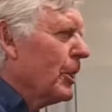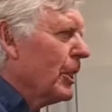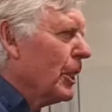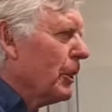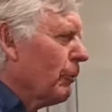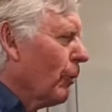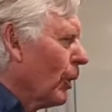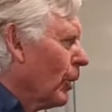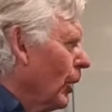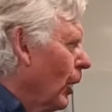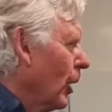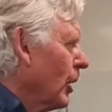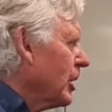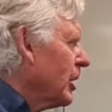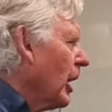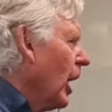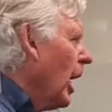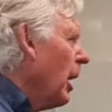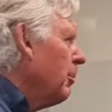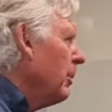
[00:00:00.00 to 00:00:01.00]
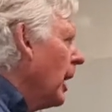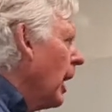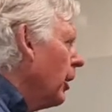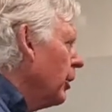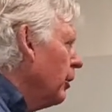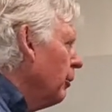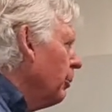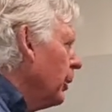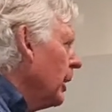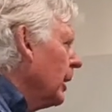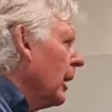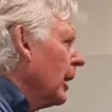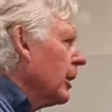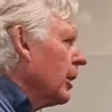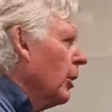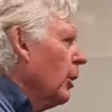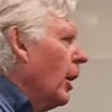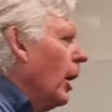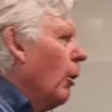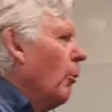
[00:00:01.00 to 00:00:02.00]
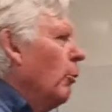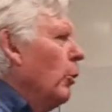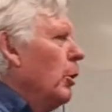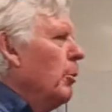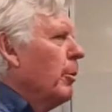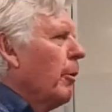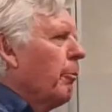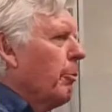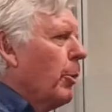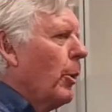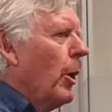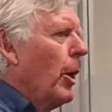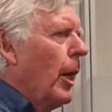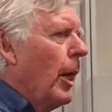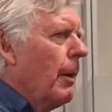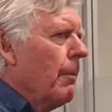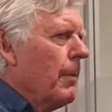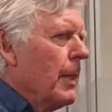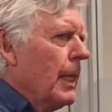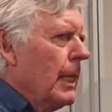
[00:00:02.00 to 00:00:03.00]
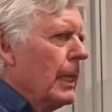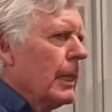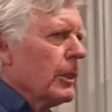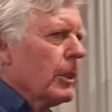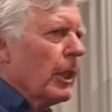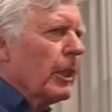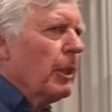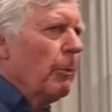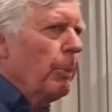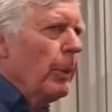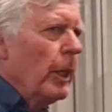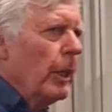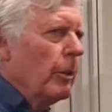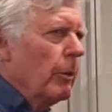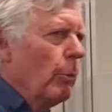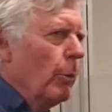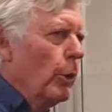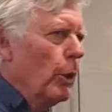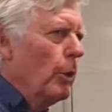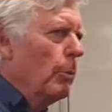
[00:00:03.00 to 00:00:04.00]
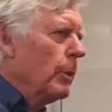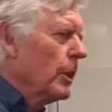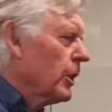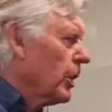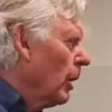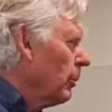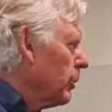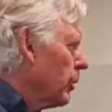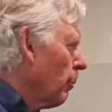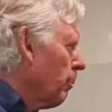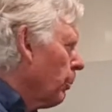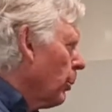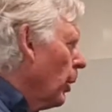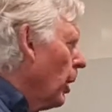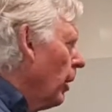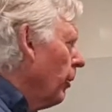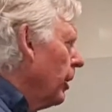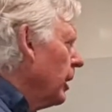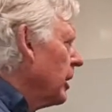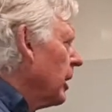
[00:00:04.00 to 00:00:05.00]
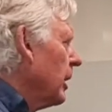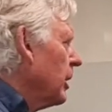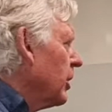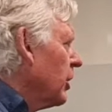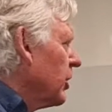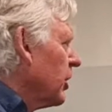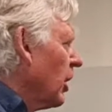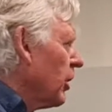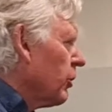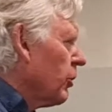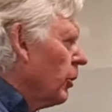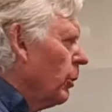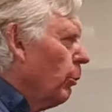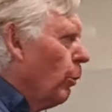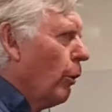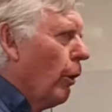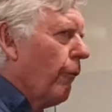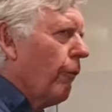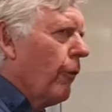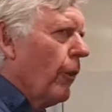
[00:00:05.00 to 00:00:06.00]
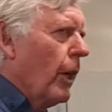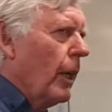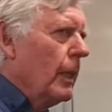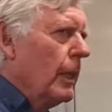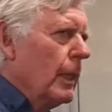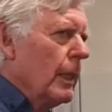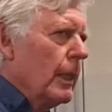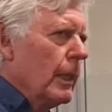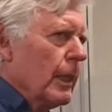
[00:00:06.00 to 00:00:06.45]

is this. For a long time now, you've been like a womb of prayer. It's like you've been in the womb in terms of prayer and intercessory warfare.